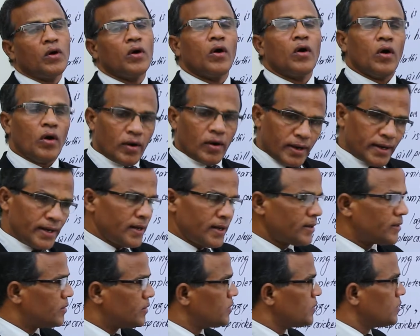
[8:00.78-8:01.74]
or
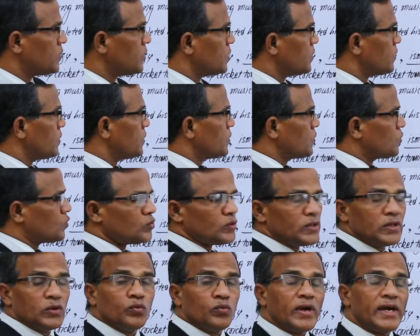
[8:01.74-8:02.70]
to
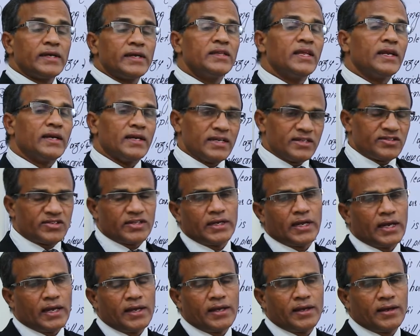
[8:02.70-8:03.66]
invite the
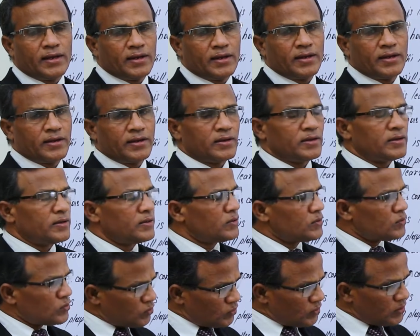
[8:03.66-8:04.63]
listener
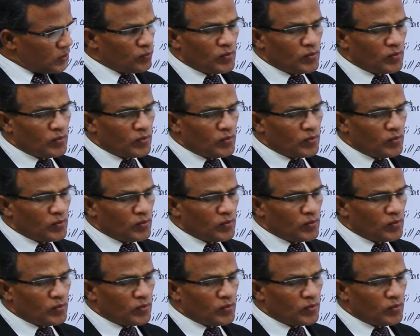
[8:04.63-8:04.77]
to